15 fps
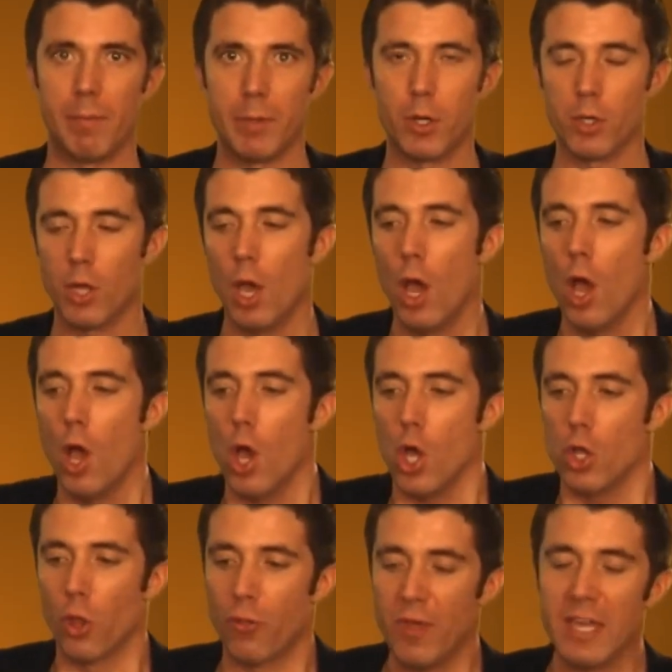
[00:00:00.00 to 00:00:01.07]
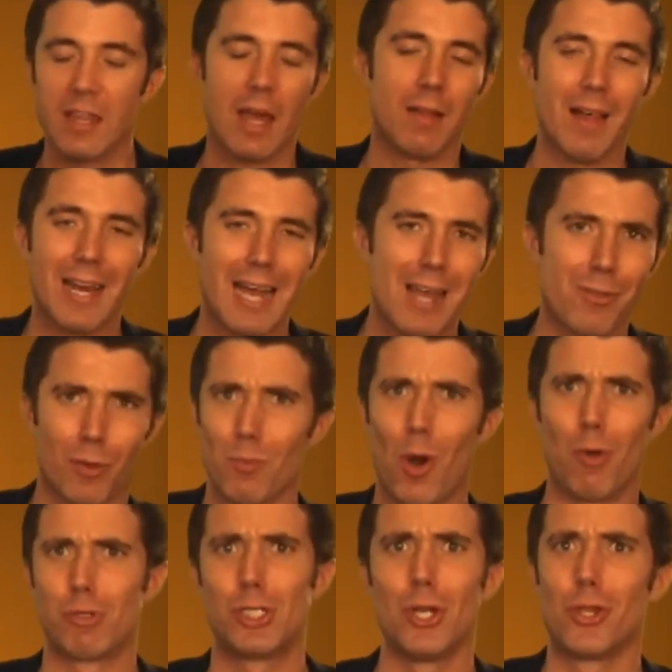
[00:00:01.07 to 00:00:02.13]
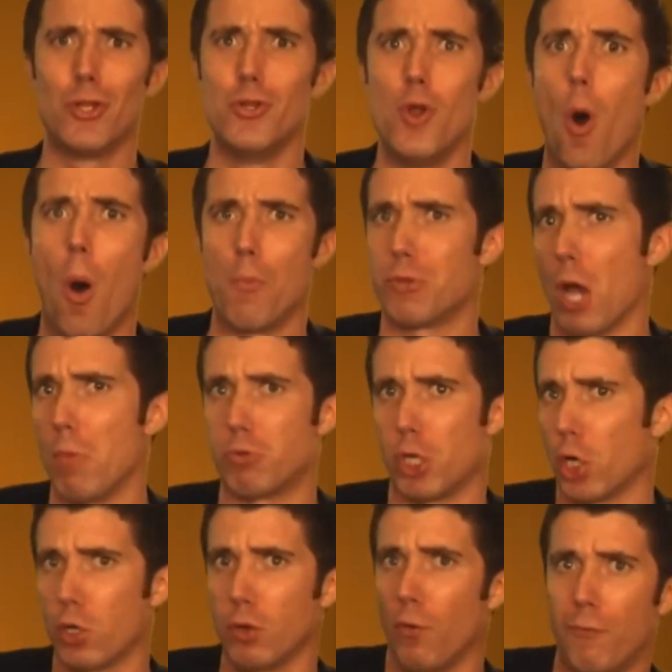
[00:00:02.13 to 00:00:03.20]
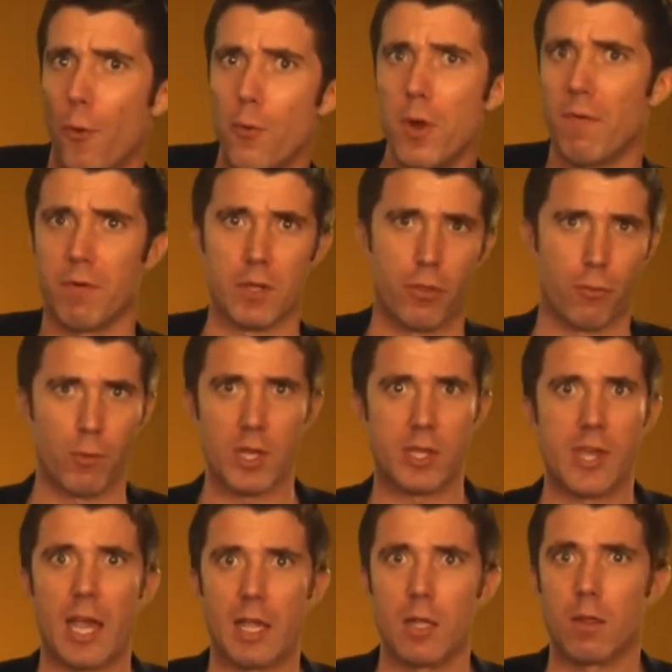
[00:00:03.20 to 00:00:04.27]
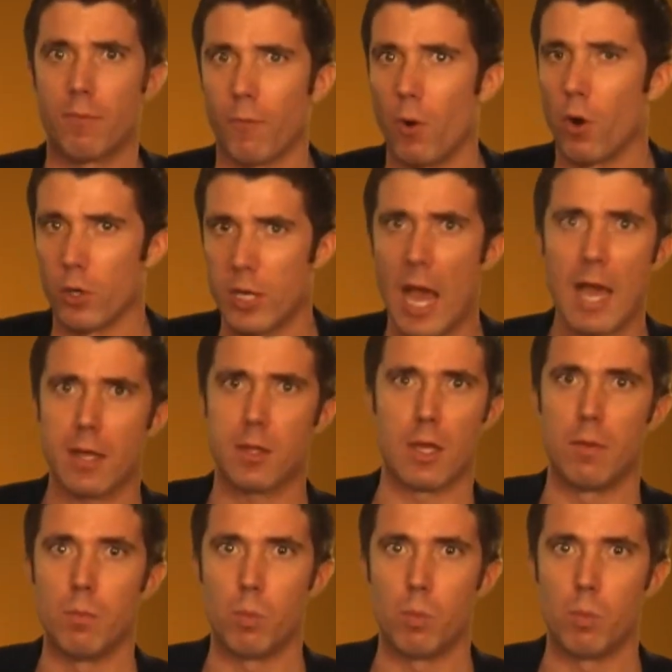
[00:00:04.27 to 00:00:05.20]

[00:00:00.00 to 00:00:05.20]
Because the thing is, a lot of guys are like, well, she doesn't know I'm checking the phone every 3 seconds for her text and